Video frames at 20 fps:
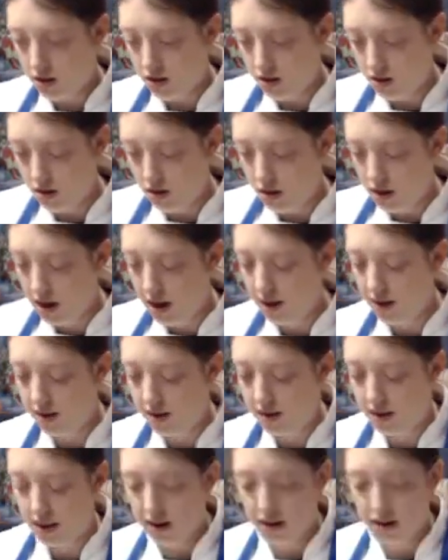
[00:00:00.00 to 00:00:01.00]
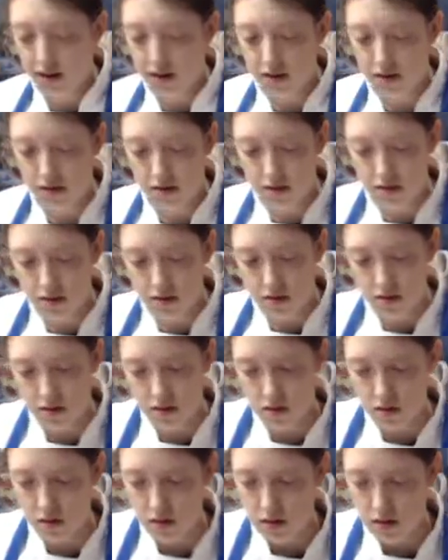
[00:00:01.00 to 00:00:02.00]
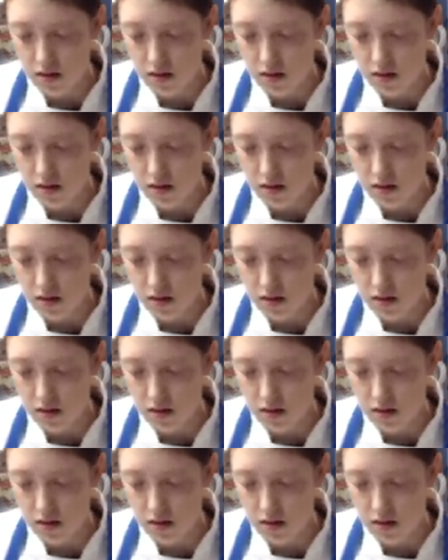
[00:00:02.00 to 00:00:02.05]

Okay. And salad. Okay.